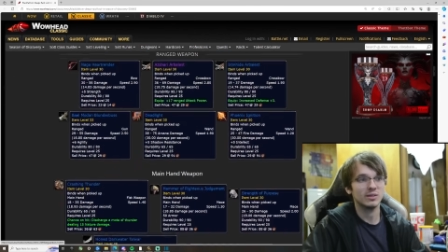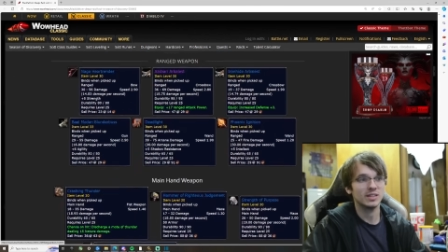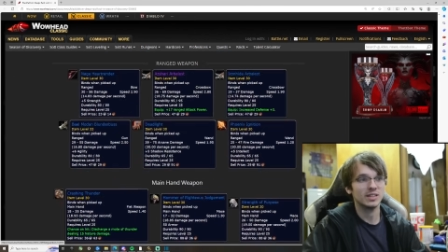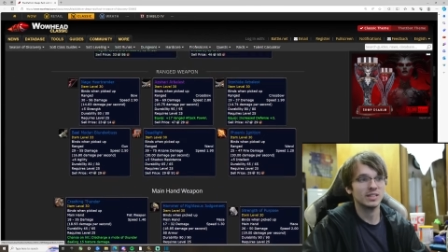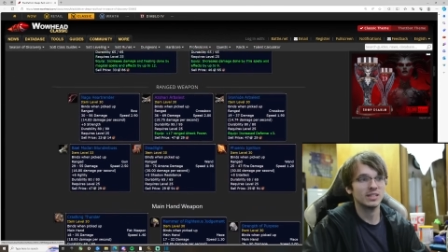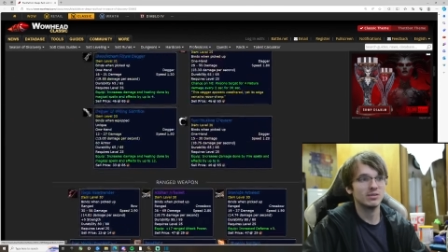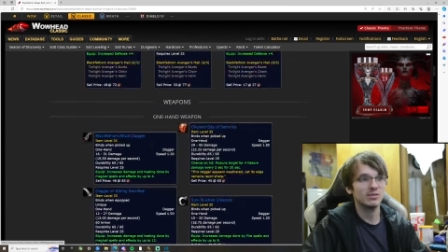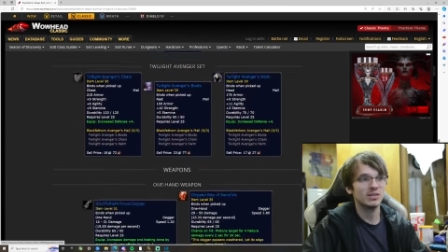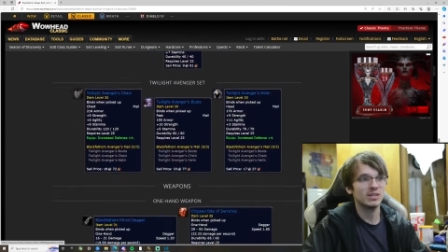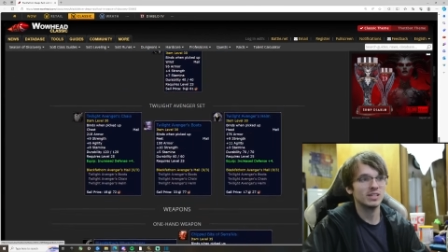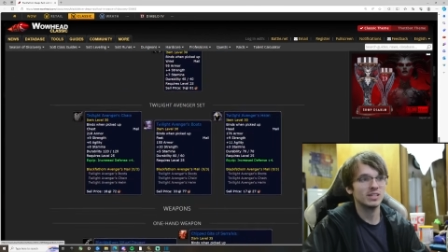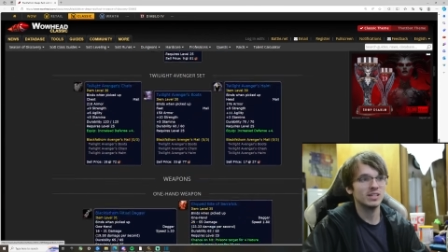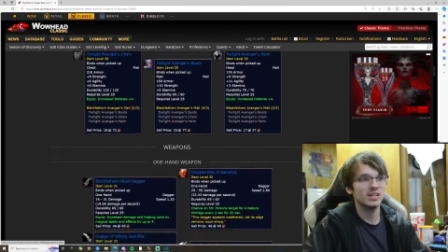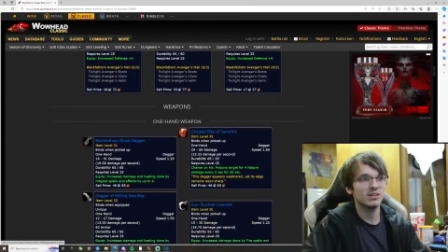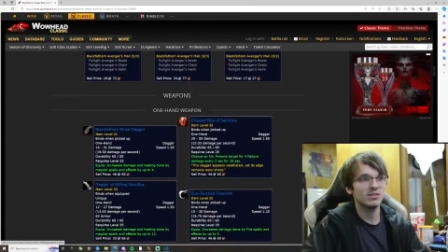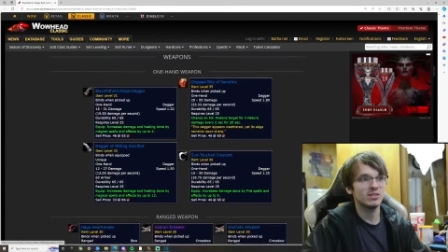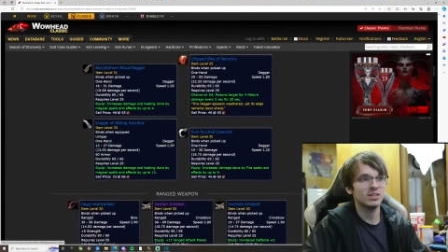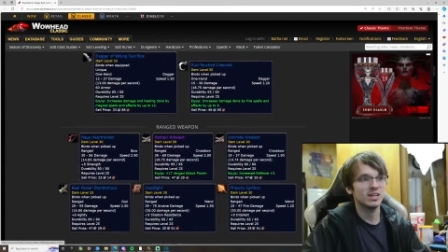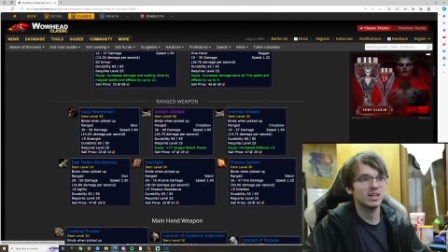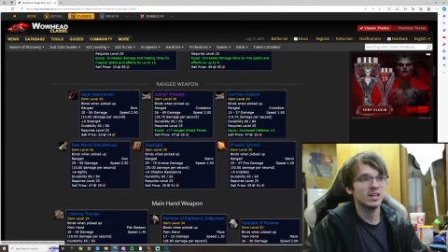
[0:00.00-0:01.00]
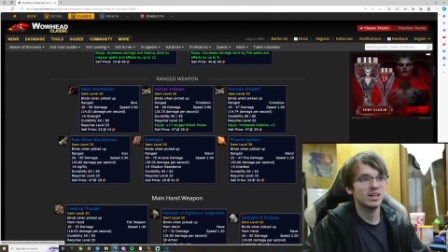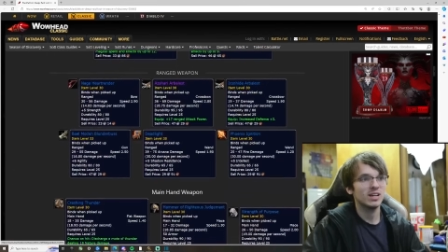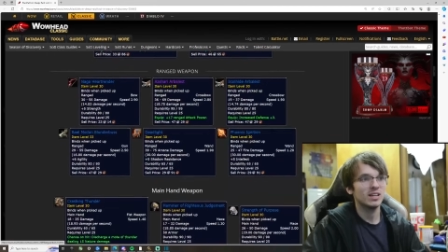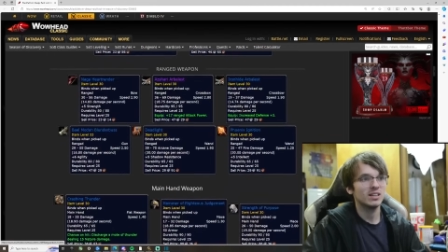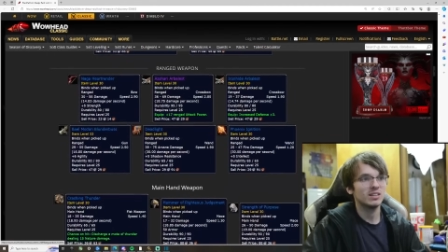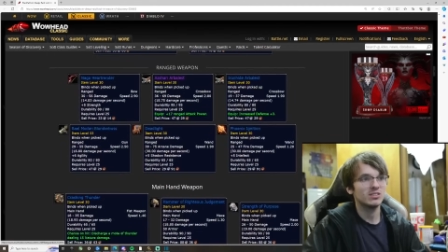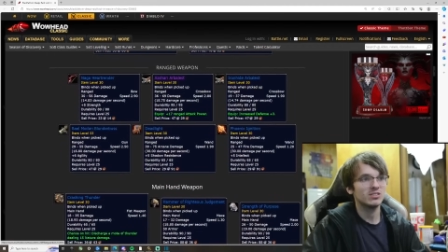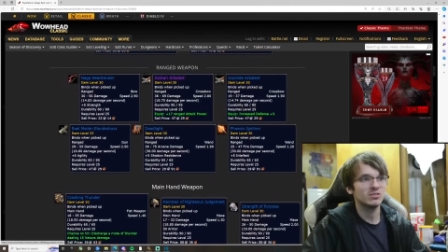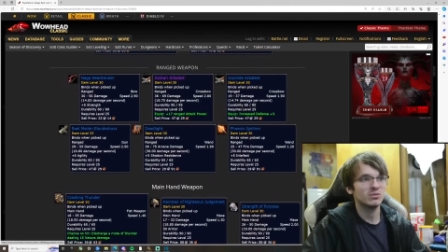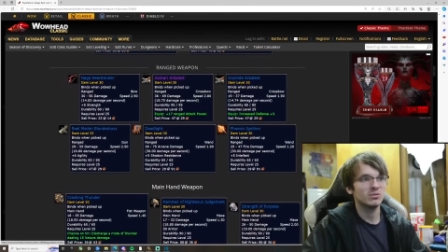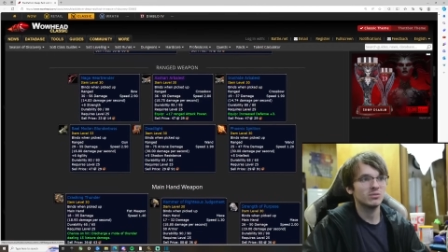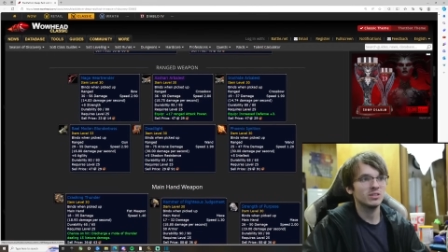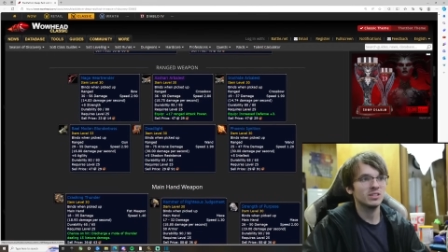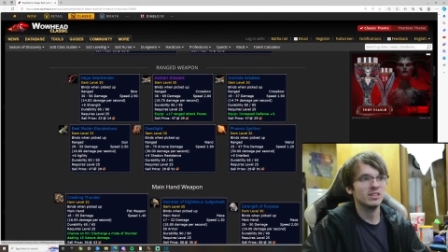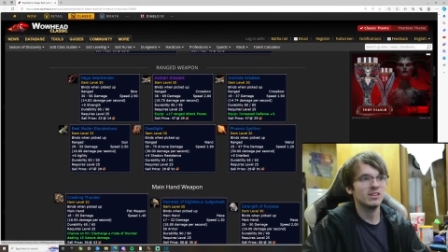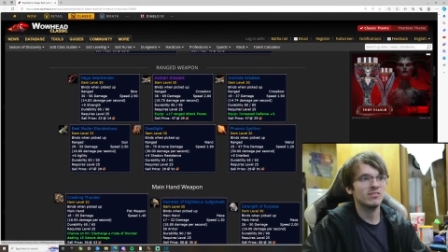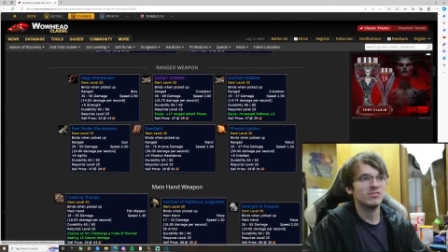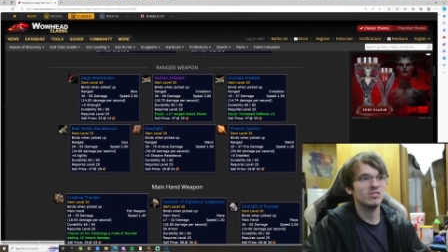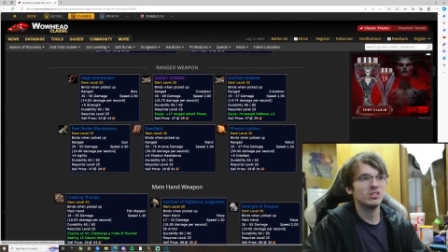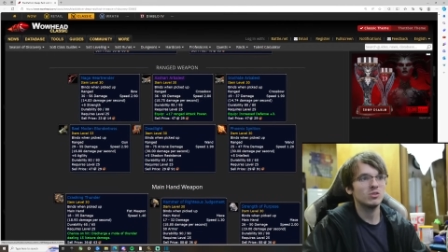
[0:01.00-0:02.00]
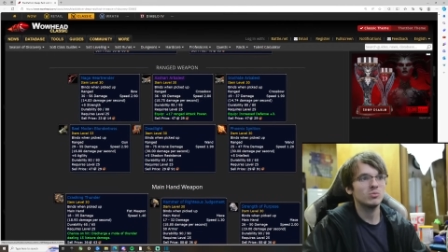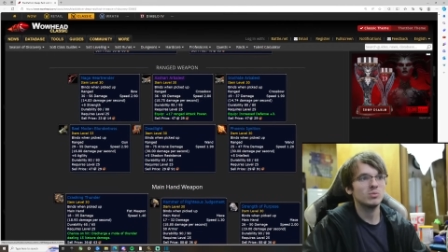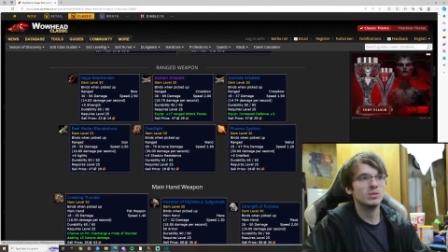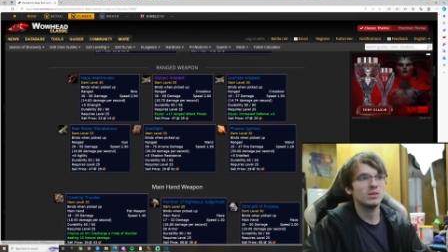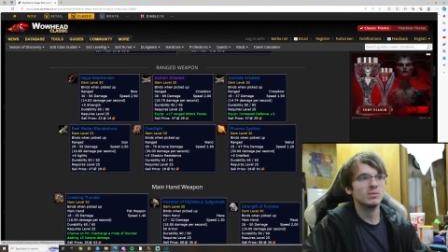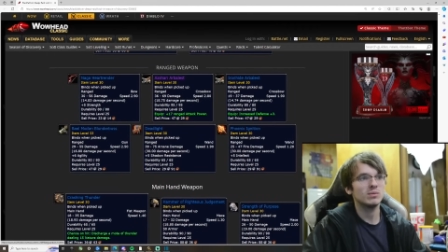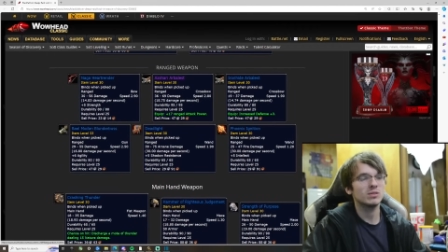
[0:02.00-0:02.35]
Like, you already know that there's only a few people.